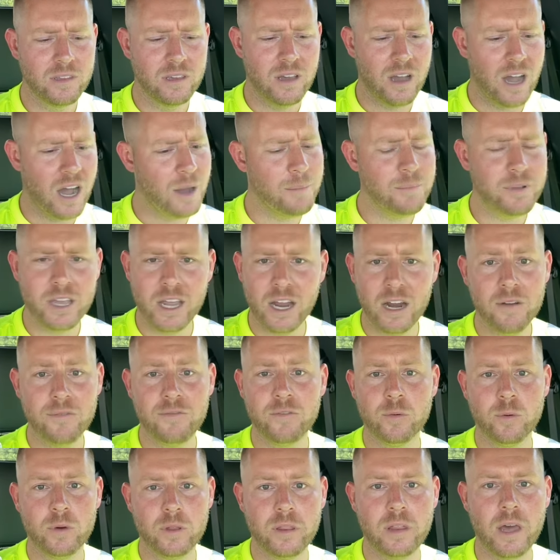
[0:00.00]
I'm
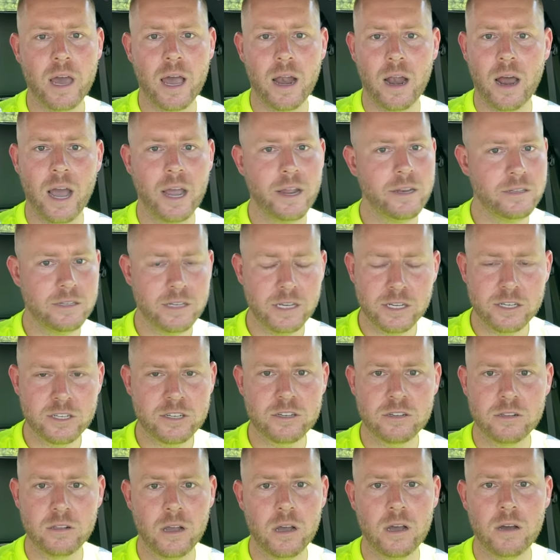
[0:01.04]
careful with that. I dig
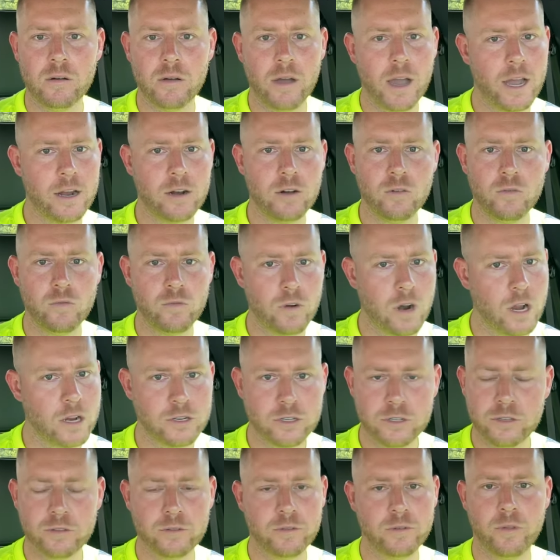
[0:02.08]
slow. I don't
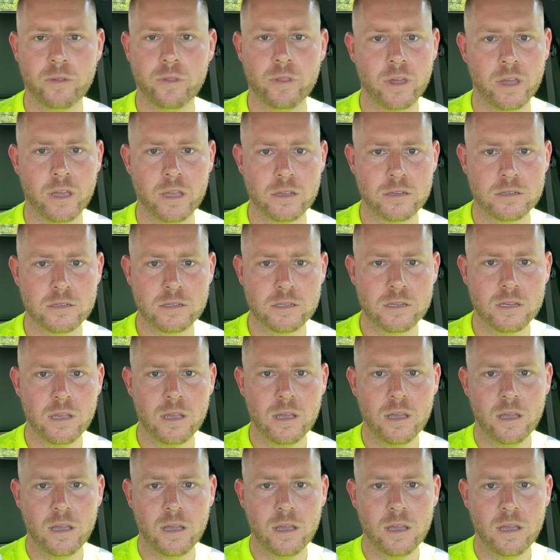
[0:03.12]
rush through things.